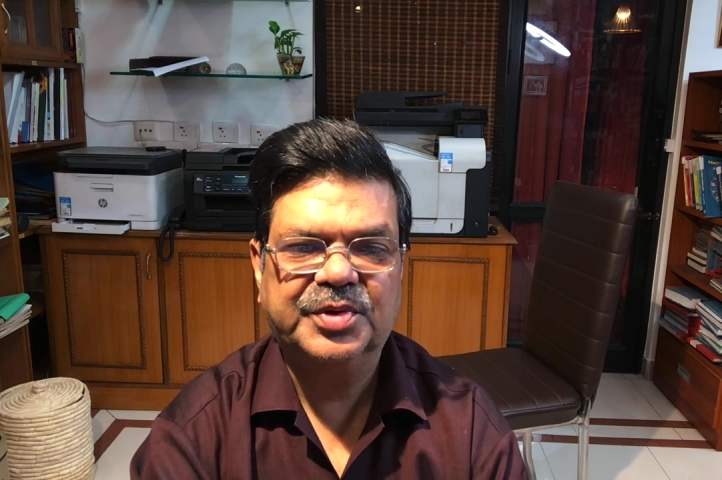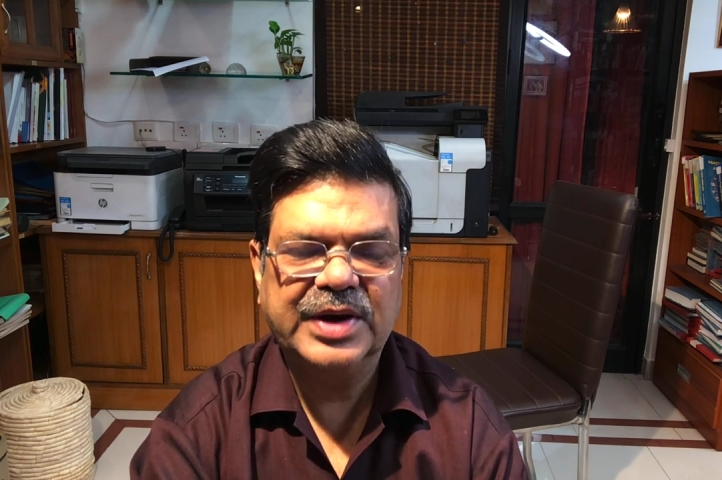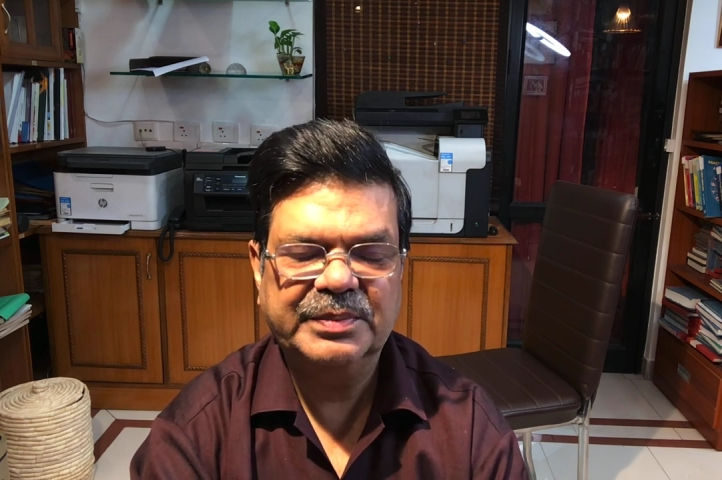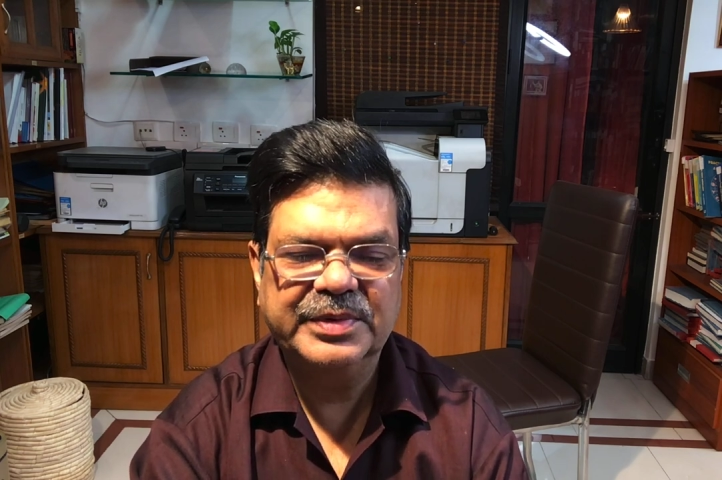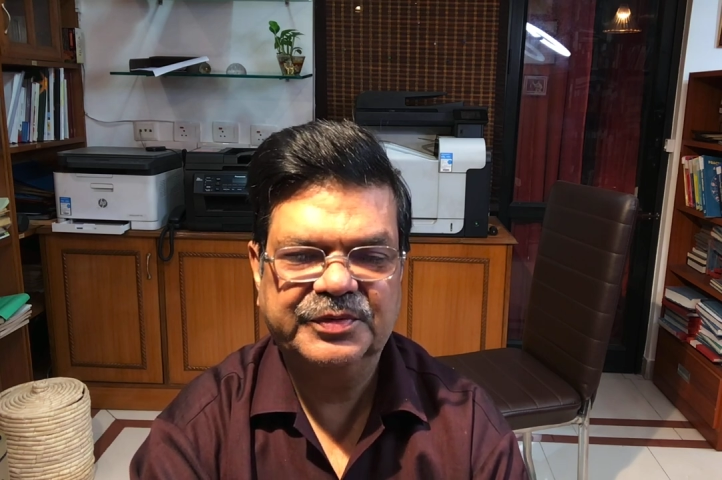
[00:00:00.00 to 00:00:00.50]

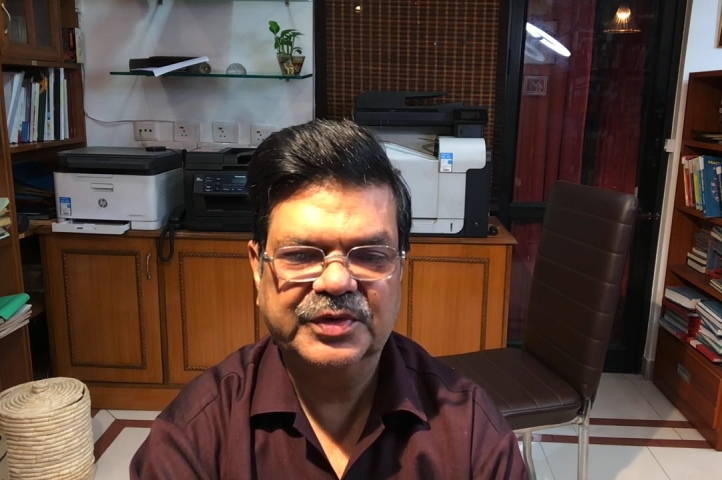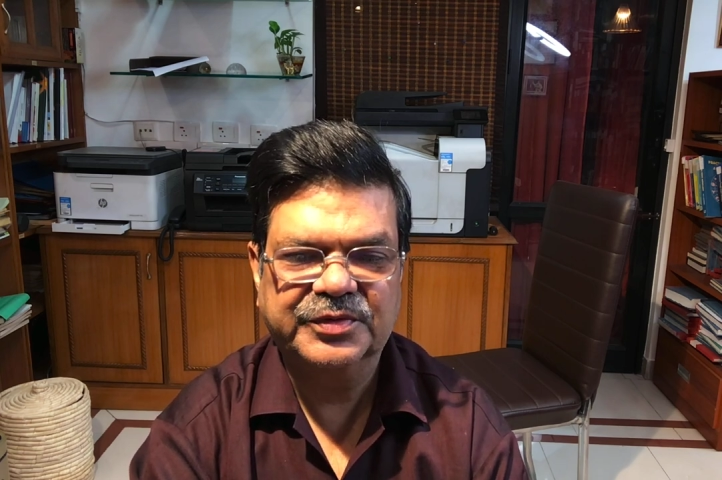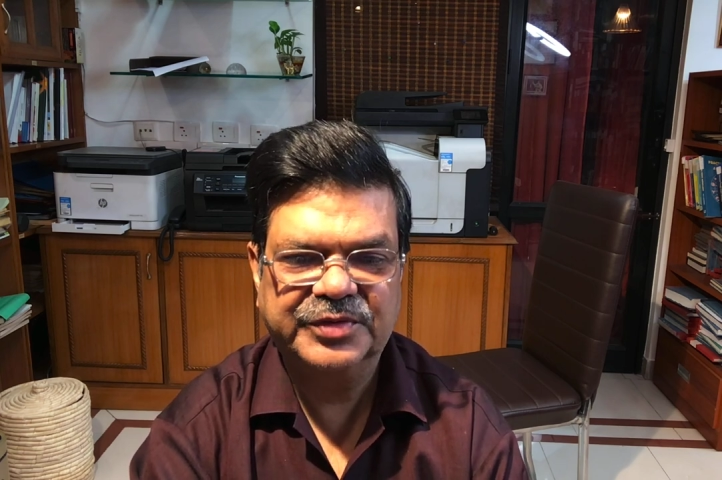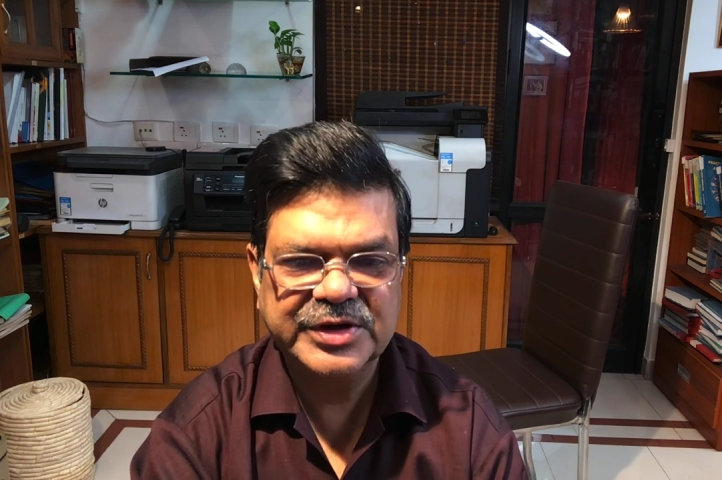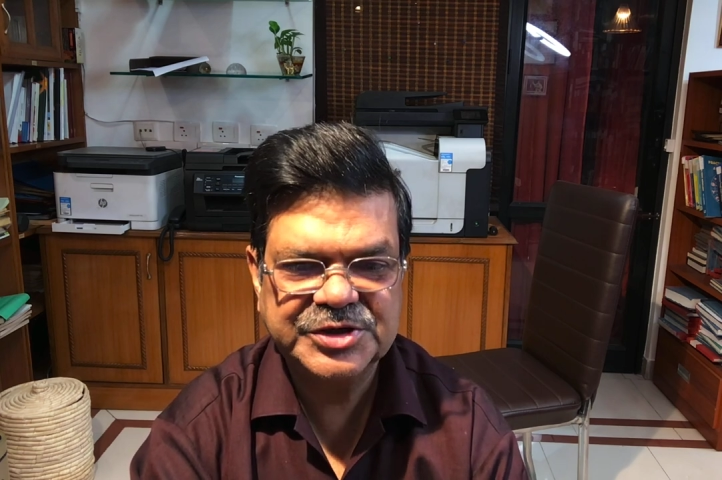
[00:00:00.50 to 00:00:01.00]
can be from
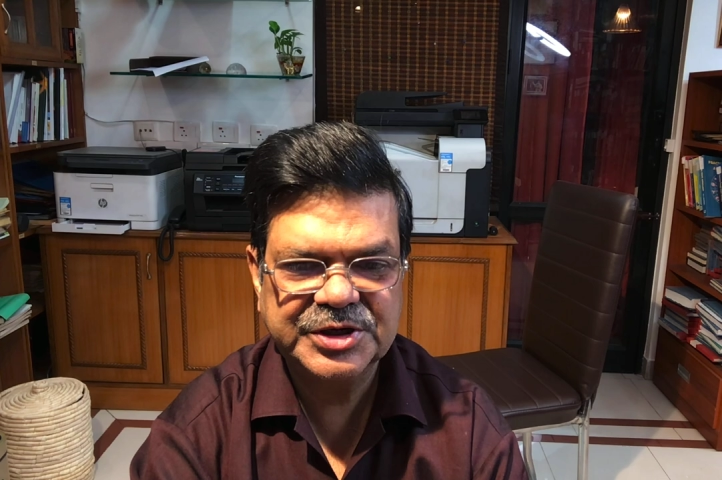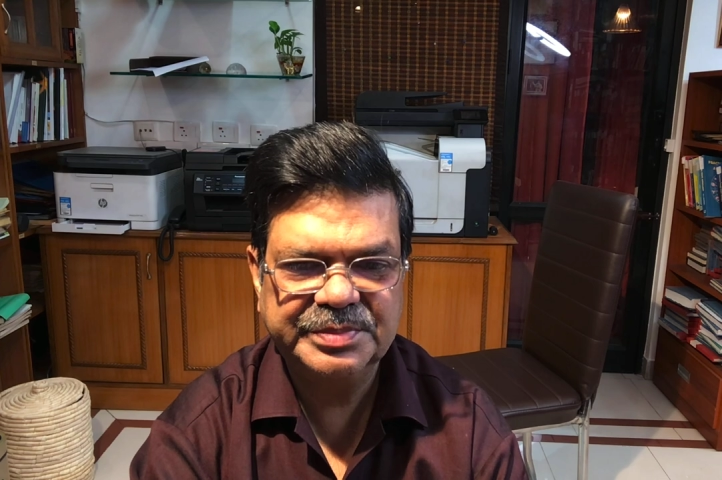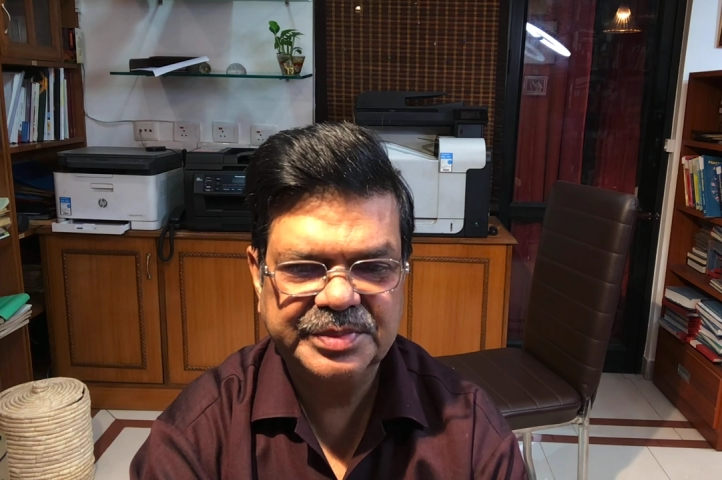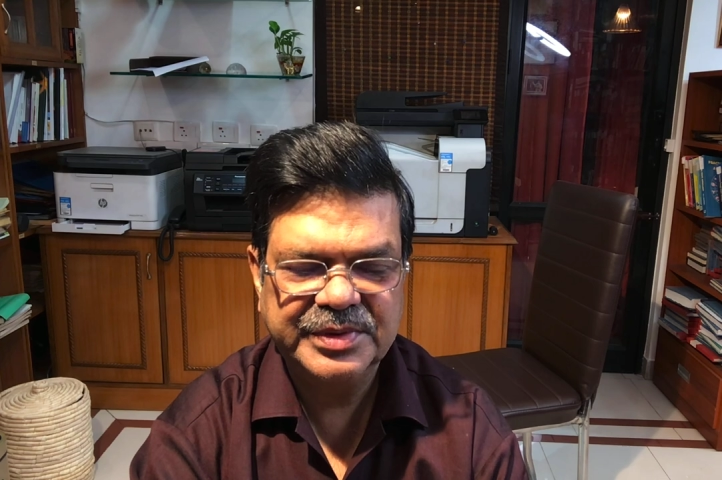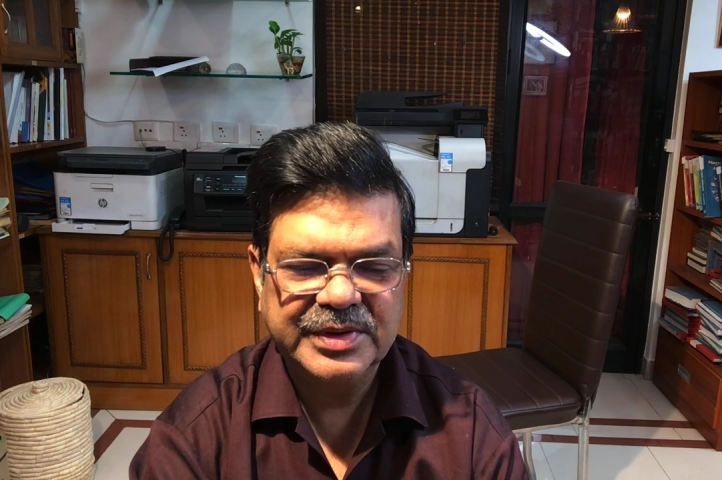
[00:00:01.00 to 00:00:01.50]
friendship